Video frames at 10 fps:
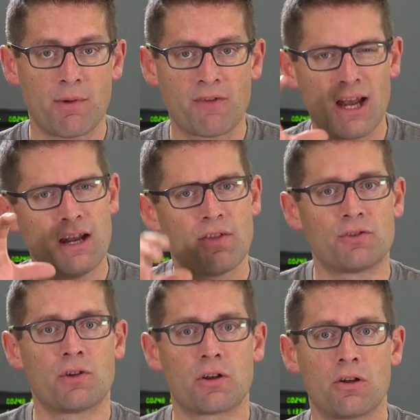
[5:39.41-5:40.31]
I've got another
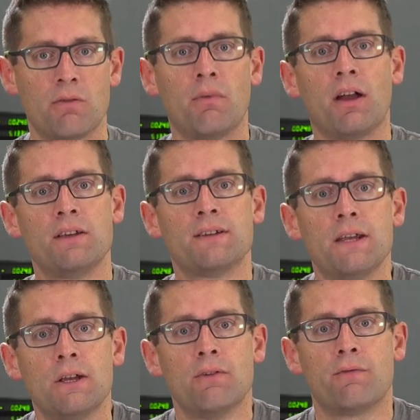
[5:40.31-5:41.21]
trigger in mind
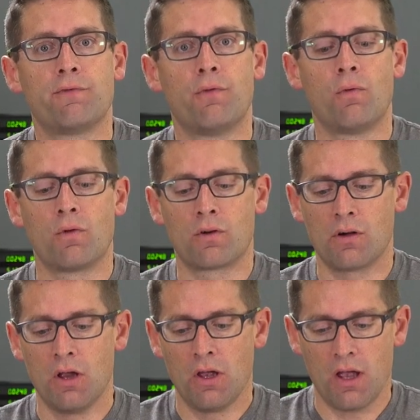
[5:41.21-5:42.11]

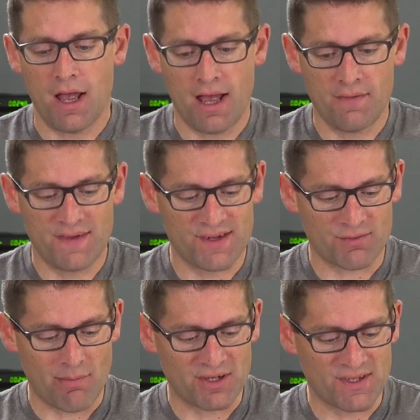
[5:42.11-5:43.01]
for Uh, this
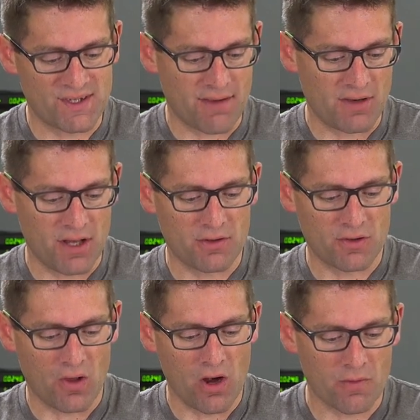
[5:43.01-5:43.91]
Remington seven
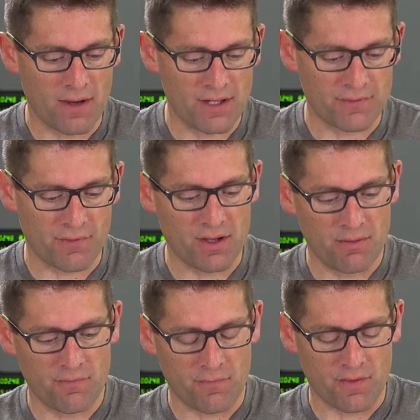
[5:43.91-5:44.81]
hundred long range for the
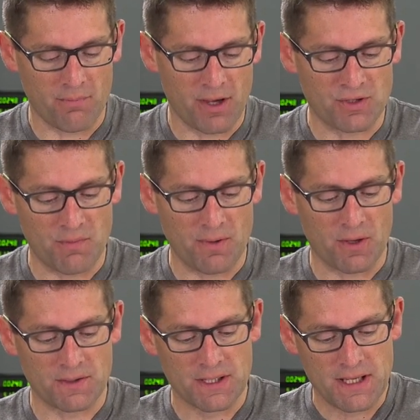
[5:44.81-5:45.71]
for the budget
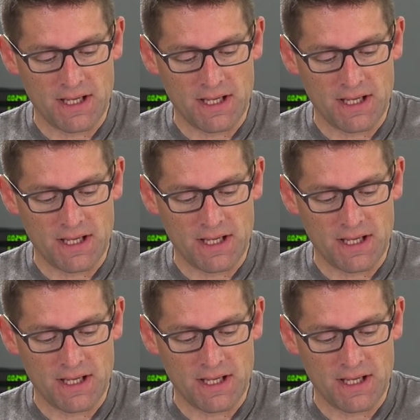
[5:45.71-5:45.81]
build.